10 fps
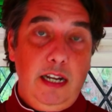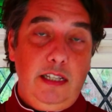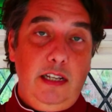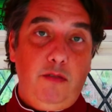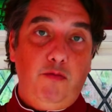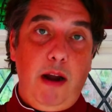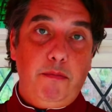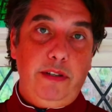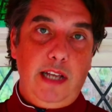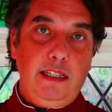that's
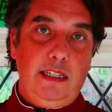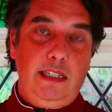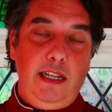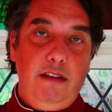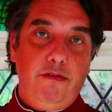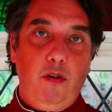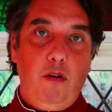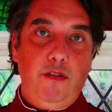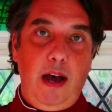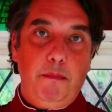representative
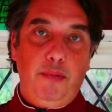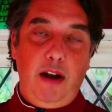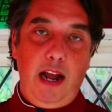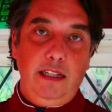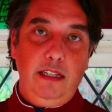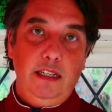of that brand.